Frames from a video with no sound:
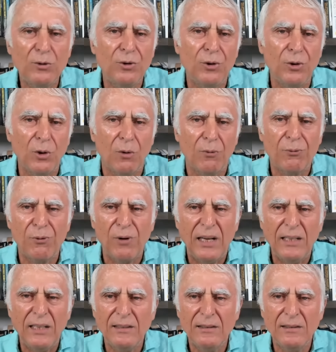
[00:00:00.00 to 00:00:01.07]
to your
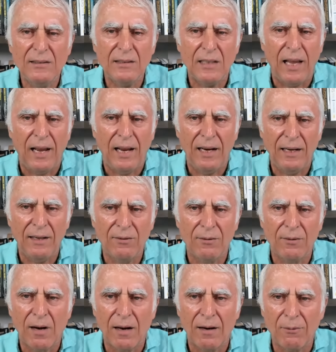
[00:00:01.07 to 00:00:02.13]
friends
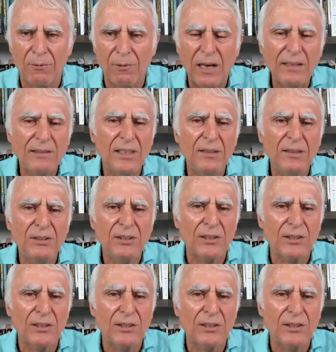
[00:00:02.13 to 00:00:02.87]
and uh, relatives.